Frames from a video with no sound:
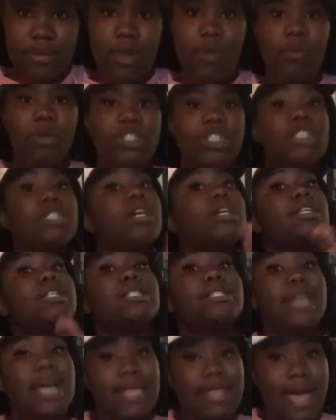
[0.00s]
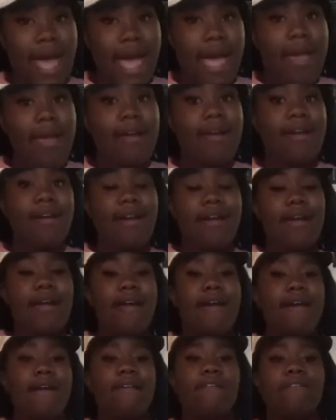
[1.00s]
We're just going to say that.
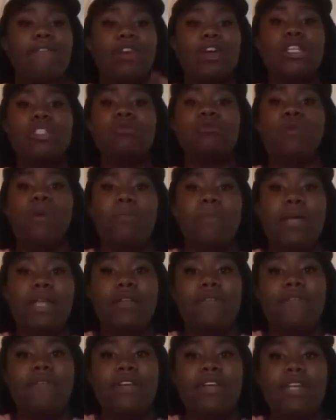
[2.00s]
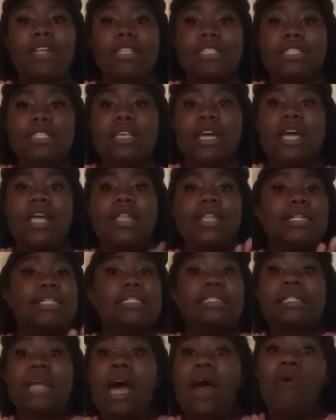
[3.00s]
Friends with benefits
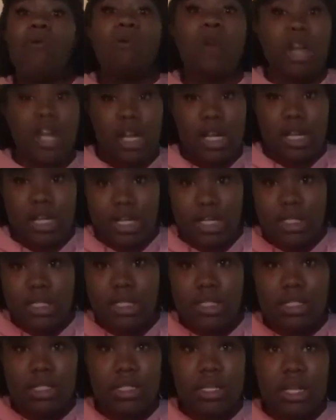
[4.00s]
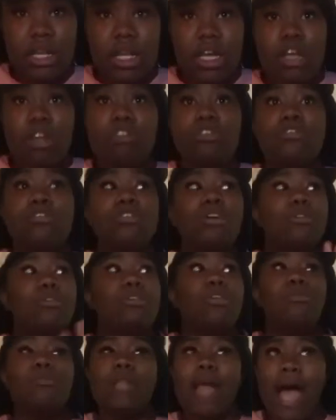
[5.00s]
does not work. So
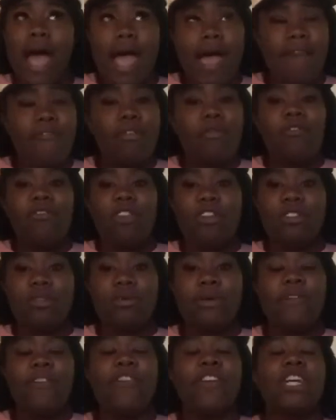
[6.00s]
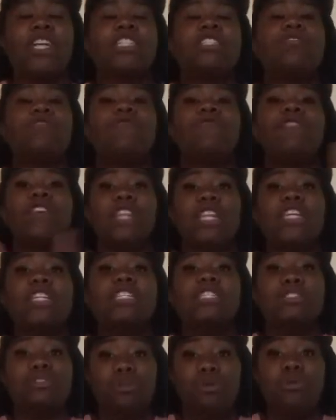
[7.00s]
do not have a friends with benefits because
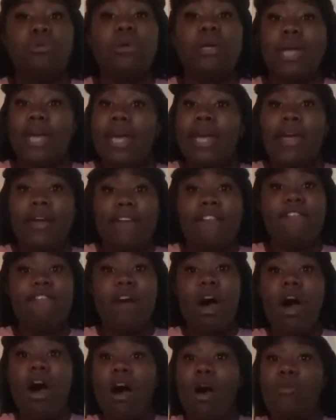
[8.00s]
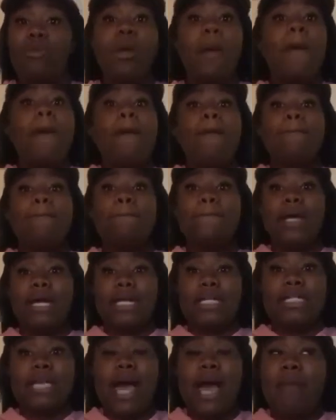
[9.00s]
feelings do get involved
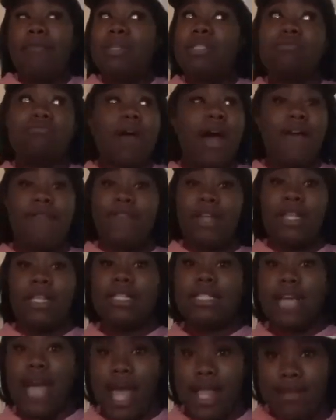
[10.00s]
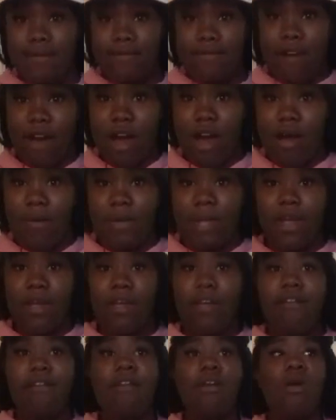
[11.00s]
big time because my feelings got involved.
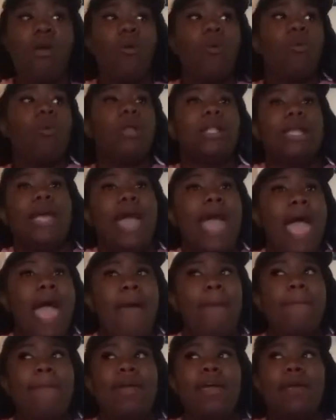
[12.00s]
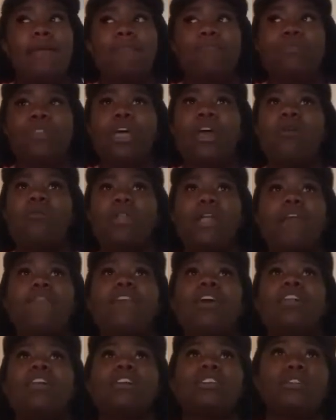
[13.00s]
And when that happened, when I
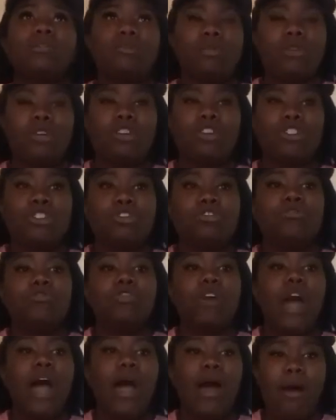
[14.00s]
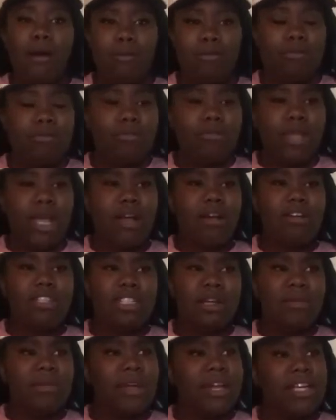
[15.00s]
found out the real truth, I'm not going to
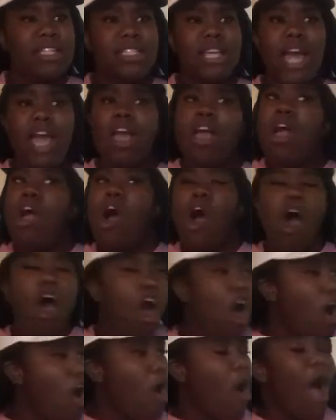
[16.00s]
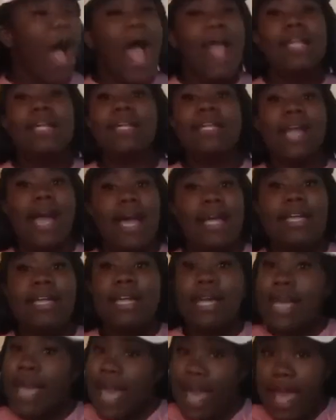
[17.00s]
sit up here and say, oh, I did not
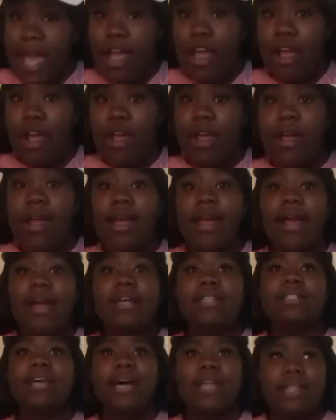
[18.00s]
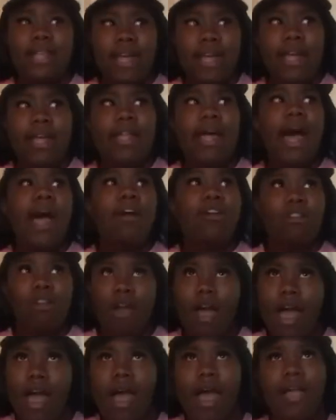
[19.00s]
care. Because I did. I
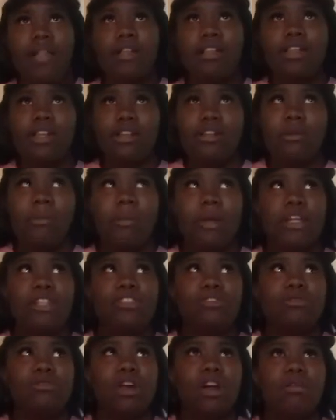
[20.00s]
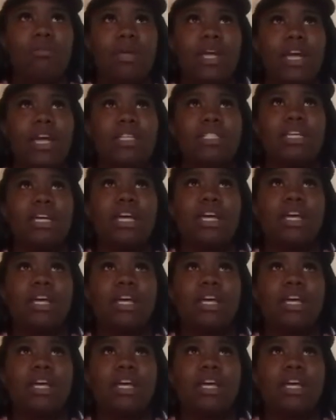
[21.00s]
cried a little bit, you know, because,